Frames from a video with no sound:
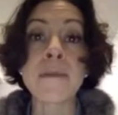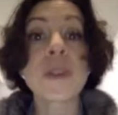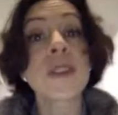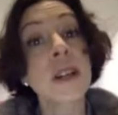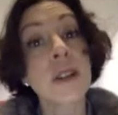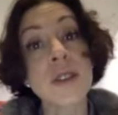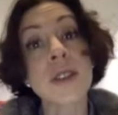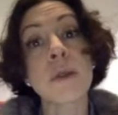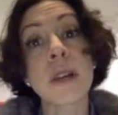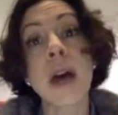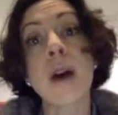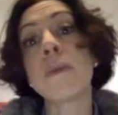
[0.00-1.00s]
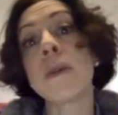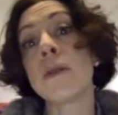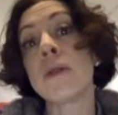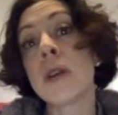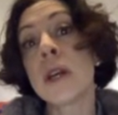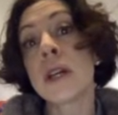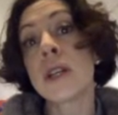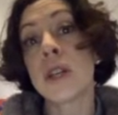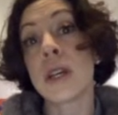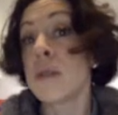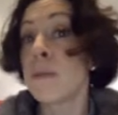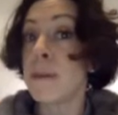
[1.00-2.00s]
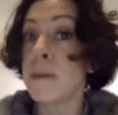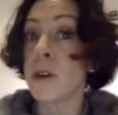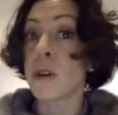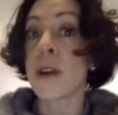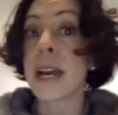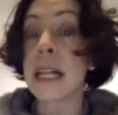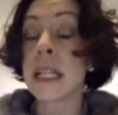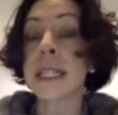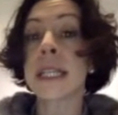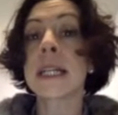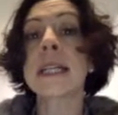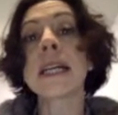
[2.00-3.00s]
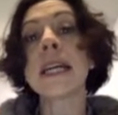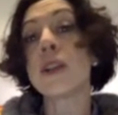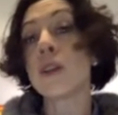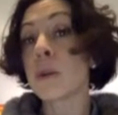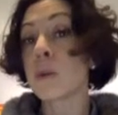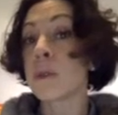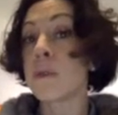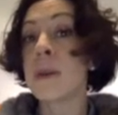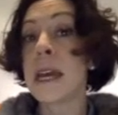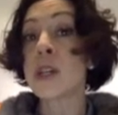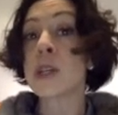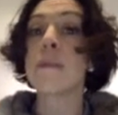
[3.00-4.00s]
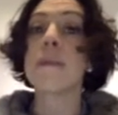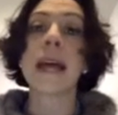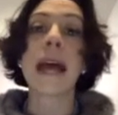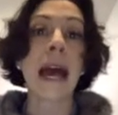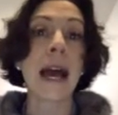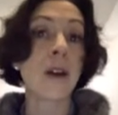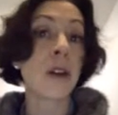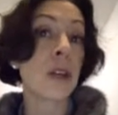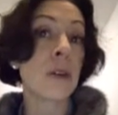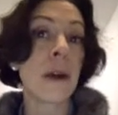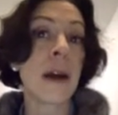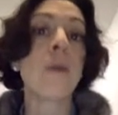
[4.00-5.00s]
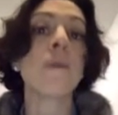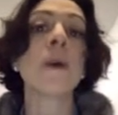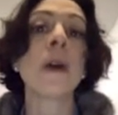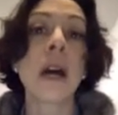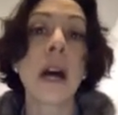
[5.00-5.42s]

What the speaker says: skills that would help you to, maybe you're great clinically and you're good with the patient, but how do you help